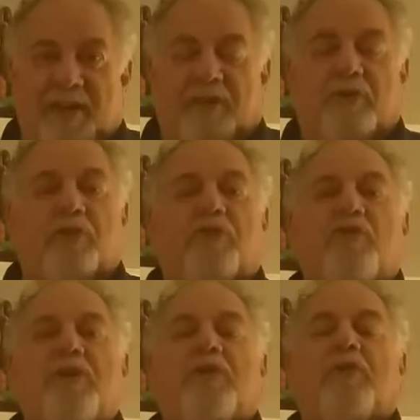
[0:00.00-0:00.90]
So it's
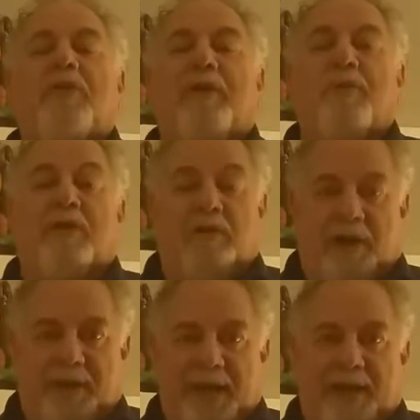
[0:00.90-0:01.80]
critical that we,
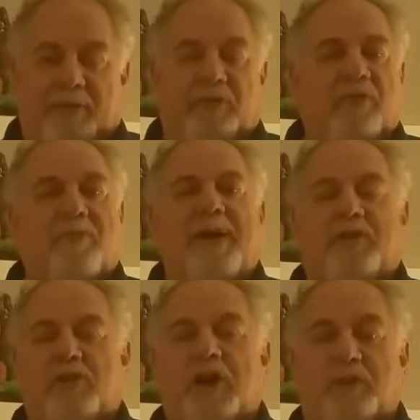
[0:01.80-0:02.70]
again,
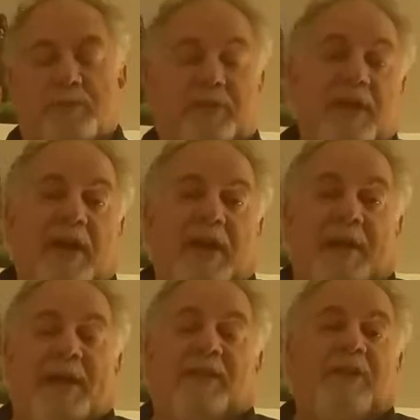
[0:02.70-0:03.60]
suspend judgment,
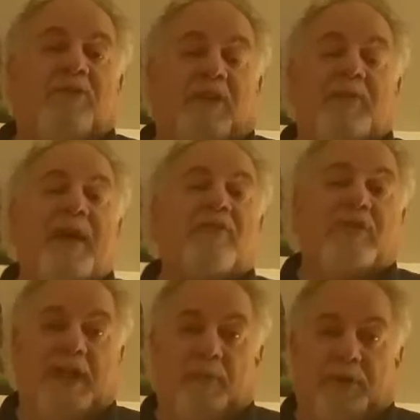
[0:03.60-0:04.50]
and that leads to the
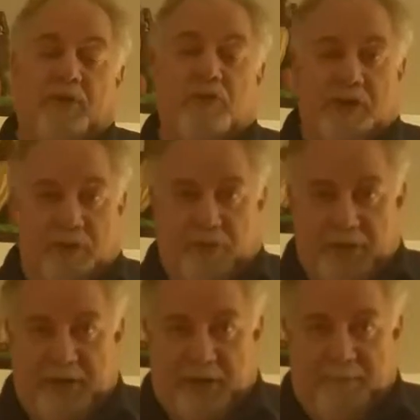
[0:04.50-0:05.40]
next element, critical
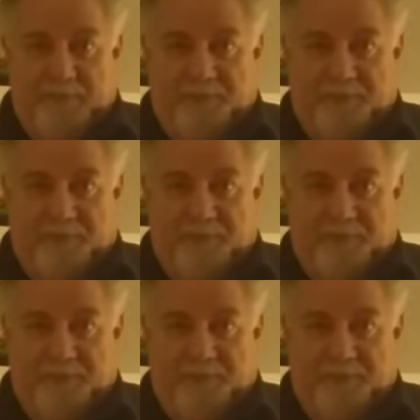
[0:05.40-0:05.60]
thinking.